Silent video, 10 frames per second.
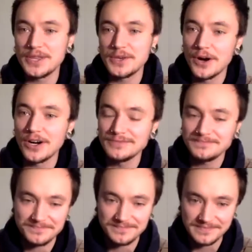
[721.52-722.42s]
you all.
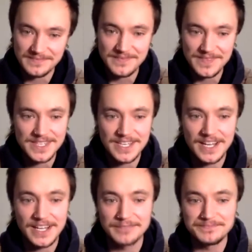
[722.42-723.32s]

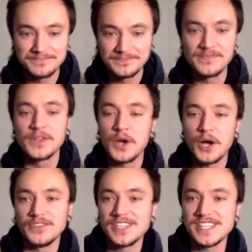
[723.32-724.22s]

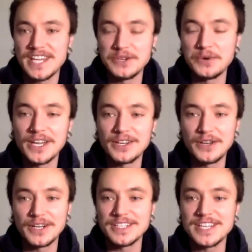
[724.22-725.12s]
Obviously, I don't get a
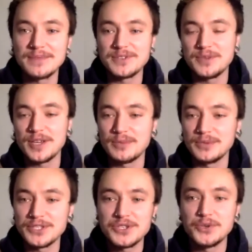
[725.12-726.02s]
lot of time to be
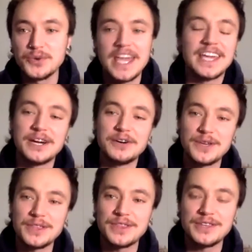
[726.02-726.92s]
able to hang out
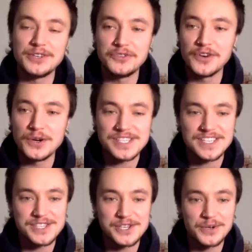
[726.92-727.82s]
with new folks,
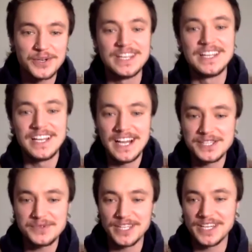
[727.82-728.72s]
and so
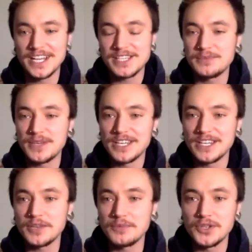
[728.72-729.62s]
it's really nice to be in
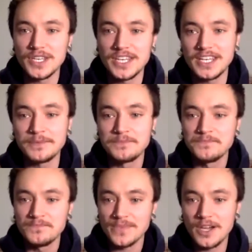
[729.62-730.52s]
a community
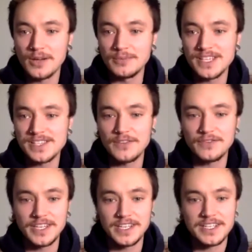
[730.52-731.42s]
as
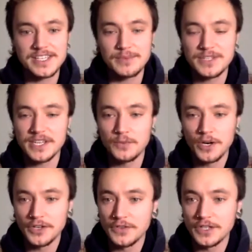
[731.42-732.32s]
loving and accepting and
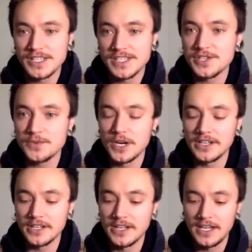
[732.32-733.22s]
wonderful as this
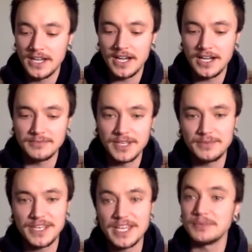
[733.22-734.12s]
one. And
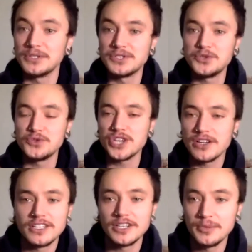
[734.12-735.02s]
being able to share a
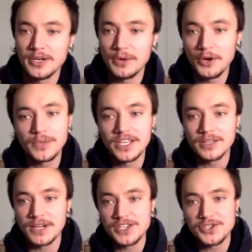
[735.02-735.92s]
little bit about me and
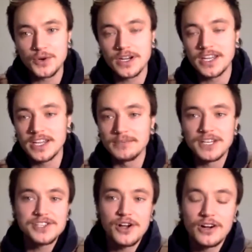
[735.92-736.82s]
my story and my
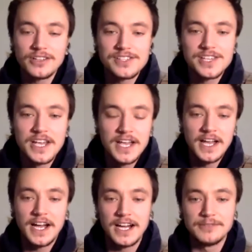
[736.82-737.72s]
songs.
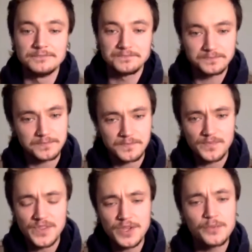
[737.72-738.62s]
When
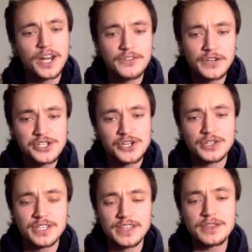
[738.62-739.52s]
I first heard
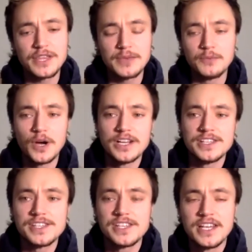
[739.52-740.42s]
that the theme
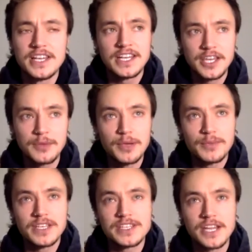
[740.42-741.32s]
was
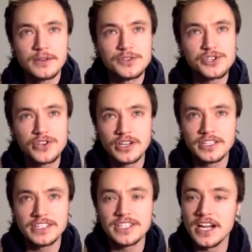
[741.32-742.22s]
commitment, I was
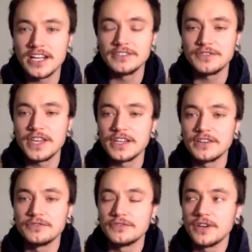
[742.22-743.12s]
struggling to kind of think
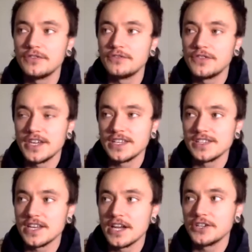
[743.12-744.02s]
of things
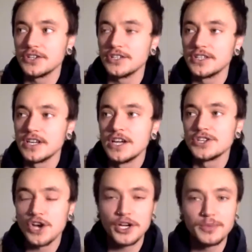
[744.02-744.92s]
that I could
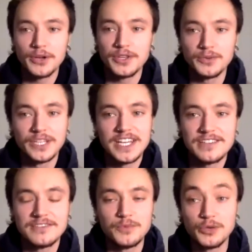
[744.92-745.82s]
talk about that
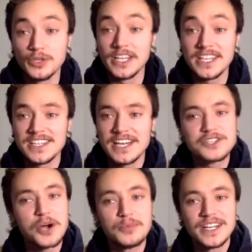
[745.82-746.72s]
would relate to that
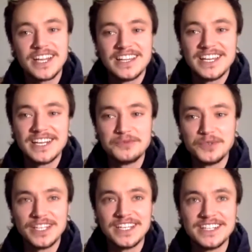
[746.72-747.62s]
topic. And then in
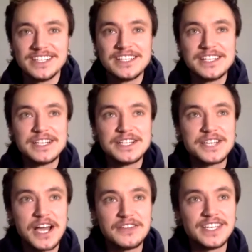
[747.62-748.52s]
really
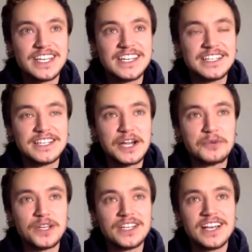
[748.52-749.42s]
diving in, I
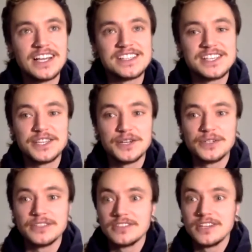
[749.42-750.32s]
realized that there
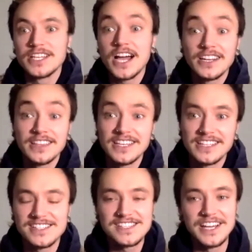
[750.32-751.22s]
are a ton of
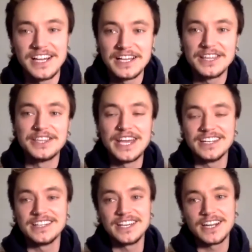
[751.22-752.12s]
things
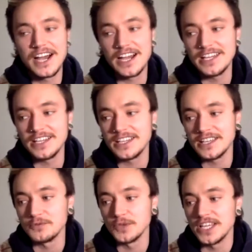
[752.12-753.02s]
that I
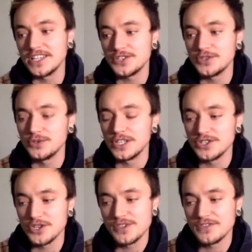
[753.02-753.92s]
can relate to in
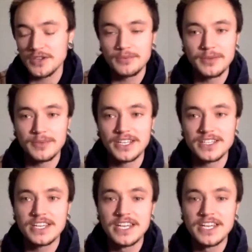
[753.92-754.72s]
terms of commitment